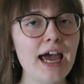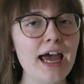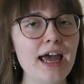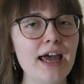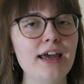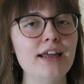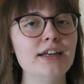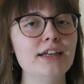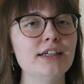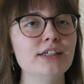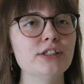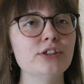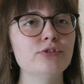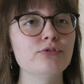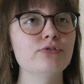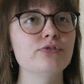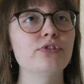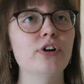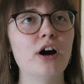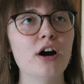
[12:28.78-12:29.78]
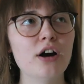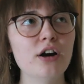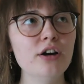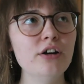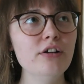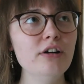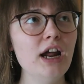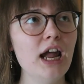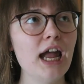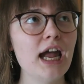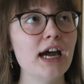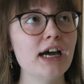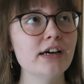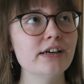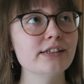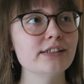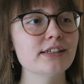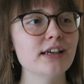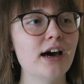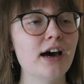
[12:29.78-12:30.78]
and as far
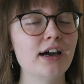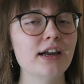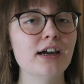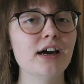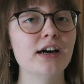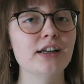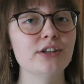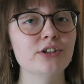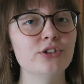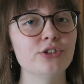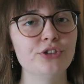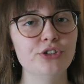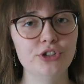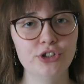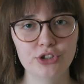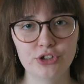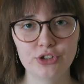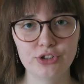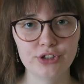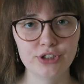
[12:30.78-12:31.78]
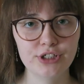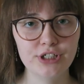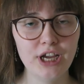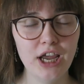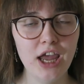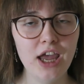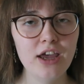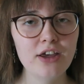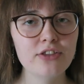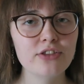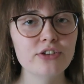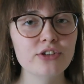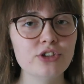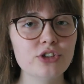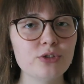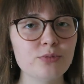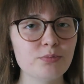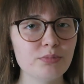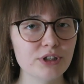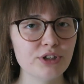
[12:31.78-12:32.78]
as I understood the
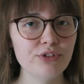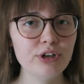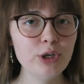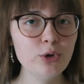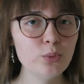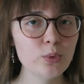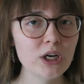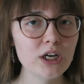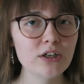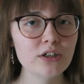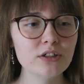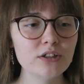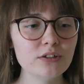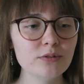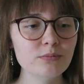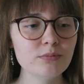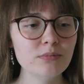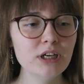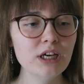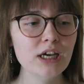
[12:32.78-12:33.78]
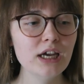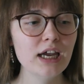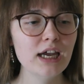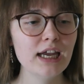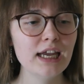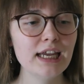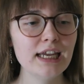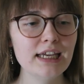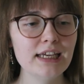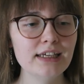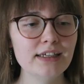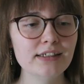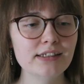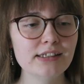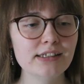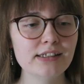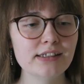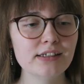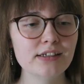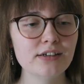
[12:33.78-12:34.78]
spirit realm
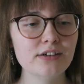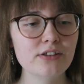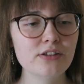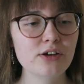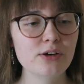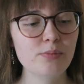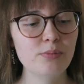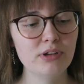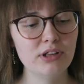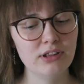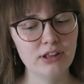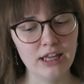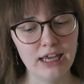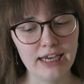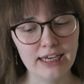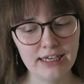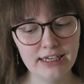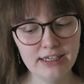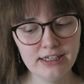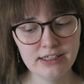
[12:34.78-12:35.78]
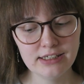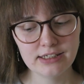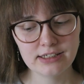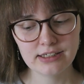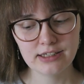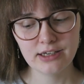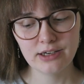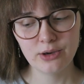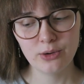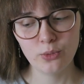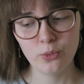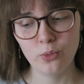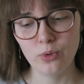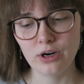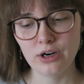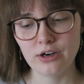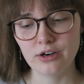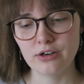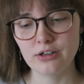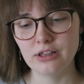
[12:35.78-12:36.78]
is the place
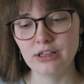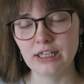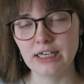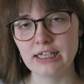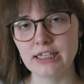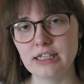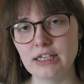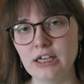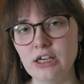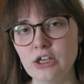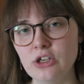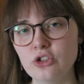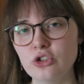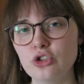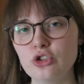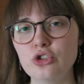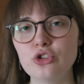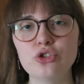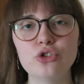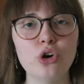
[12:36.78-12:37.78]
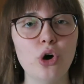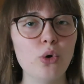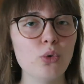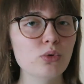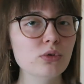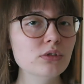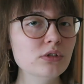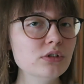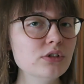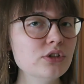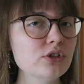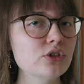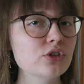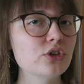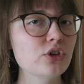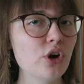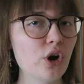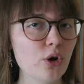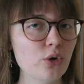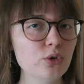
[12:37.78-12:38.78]
where like souls
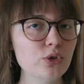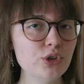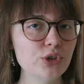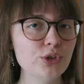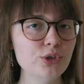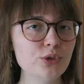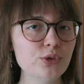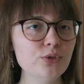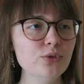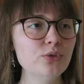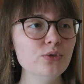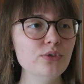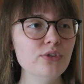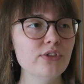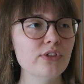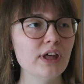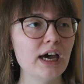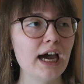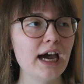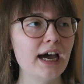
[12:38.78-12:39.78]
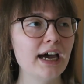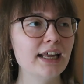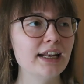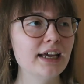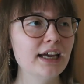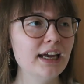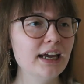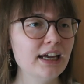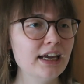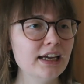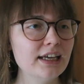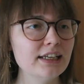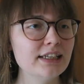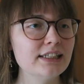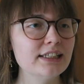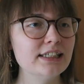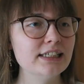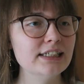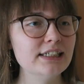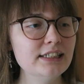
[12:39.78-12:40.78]
go to that
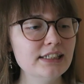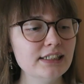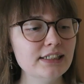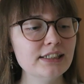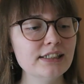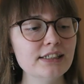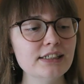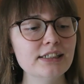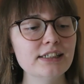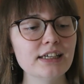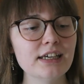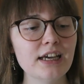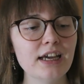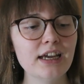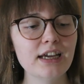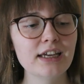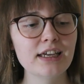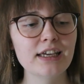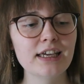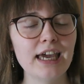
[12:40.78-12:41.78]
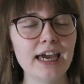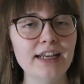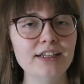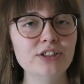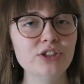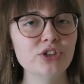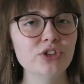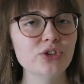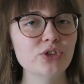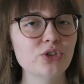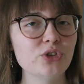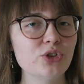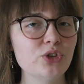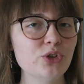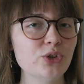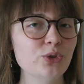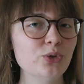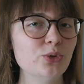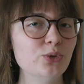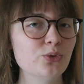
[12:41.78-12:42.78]
didn't get
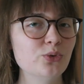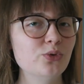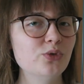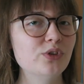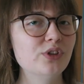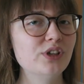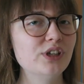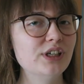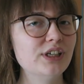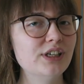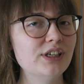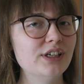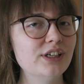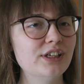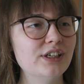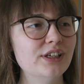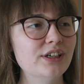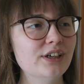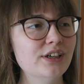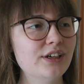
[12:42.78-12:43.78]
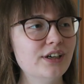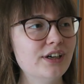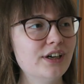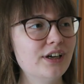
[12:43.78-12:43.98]
to the